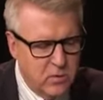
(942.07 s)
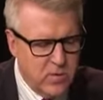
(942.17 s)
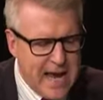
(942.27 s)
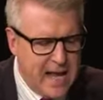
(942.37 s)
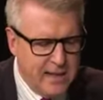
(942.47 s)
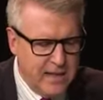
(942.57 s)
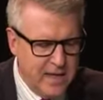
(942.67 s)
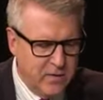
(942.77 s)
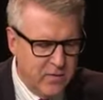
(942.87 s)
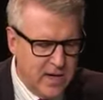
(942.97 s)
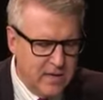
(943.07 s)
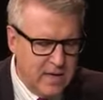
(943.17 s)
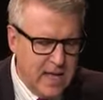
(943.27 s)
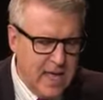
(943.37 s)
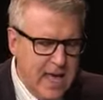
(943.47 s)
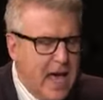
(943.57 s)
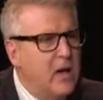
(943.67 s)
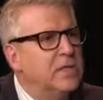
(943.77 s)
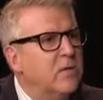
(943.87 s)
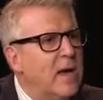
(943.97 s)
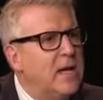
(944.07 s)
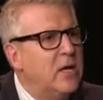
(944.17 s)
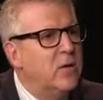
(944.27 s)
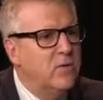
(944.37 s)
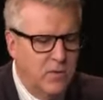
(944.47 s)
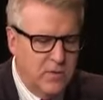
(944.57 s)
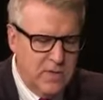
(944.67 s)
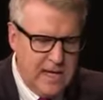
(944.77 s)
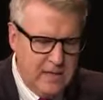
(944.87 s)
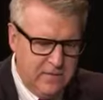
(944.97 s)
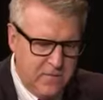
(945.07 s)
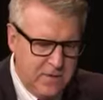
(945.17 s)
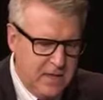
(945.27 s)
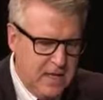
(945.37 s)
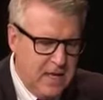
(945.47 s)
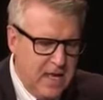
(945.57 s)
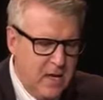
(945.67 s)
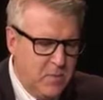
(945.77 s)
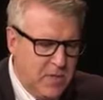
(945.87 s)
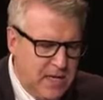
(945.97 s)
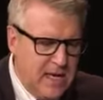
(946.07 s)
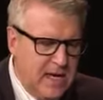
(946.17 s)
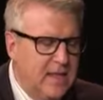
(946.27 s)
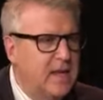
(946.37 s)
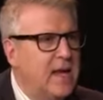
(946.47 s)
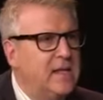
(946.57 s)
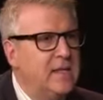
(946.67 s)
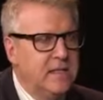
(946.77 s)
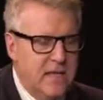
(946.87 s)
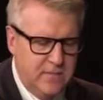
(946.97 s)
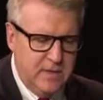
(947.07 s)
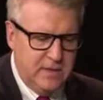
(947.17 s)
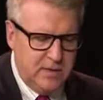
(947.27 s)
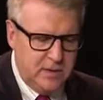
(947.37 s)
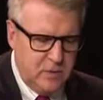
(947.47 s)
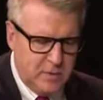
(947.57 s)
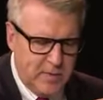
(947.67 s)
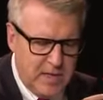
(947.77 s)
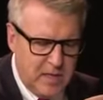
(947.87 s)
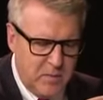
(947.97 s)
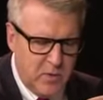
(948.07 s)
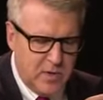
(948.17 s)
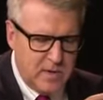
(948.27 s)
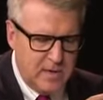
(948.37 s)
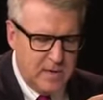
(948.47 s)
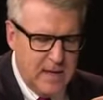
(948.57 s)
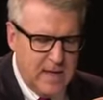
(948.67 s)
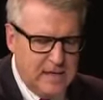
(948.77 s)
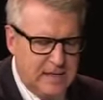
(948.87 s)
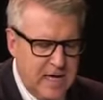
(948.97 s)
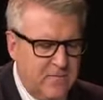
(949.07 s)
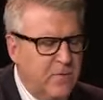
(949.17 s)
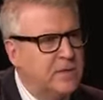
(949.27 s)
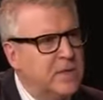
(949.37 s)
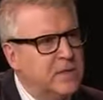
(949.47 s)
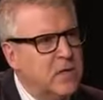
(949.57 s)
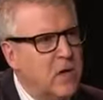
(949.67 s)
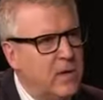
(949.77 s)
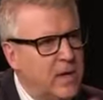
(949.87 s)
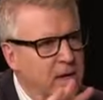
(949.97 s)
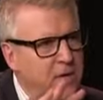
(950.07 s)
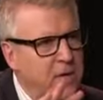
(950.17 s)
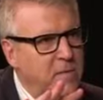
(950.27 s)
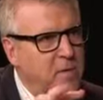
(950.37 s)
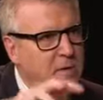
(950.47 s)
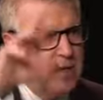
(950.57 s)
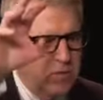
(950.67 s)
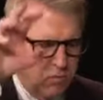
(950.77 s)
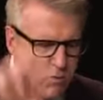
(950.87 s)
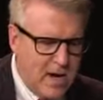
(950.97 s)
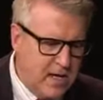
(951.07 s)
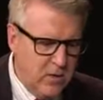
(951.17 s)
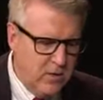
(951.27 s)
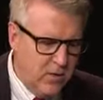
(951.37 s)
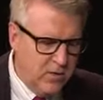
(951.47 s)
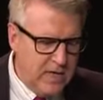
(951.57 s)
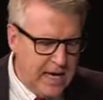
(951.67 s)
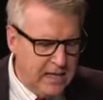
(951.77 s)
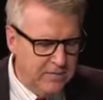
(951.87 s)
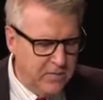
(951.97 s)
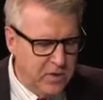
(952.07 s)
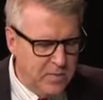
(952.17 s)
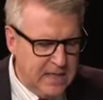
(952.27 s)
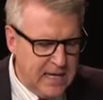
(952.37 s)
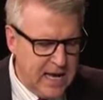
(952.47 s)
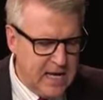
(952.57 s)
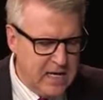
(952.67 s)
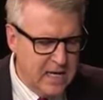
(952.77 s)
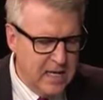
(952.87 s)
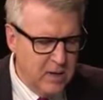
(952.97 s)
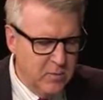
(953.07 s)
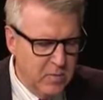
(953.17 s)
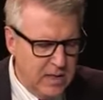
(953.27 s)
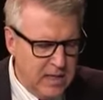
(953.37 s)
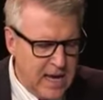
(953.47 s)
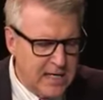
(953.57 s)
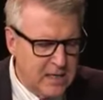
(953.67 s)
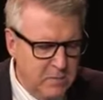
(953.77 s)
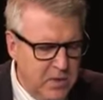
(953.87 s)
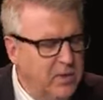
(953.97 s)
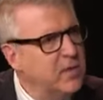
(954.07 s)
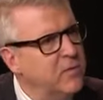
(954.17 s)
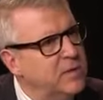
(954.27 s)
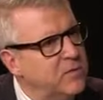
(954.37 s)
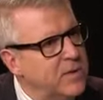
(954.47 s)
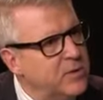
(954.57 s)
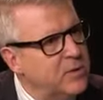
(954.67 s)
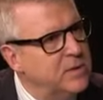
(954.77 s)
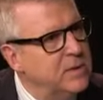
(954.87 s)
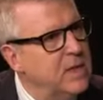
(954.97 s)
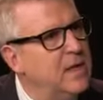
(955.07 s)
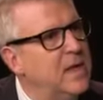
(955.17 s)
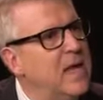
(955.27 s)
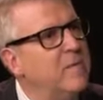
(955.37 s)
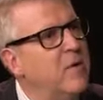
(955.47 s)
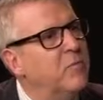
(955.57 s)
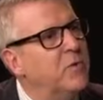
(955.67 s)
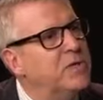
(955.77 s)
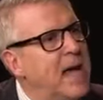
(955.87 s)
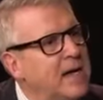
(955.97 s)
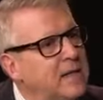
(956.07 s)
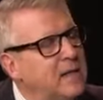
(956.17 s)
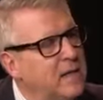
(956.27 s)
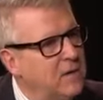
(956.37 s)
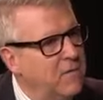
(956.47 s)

the reality on the ground. Housing right here in Northern California. Beginning in the 1970s, as you explain in the book, San Francisco and other communities right here in Northern California began enacting building restrictions in the name of protecting the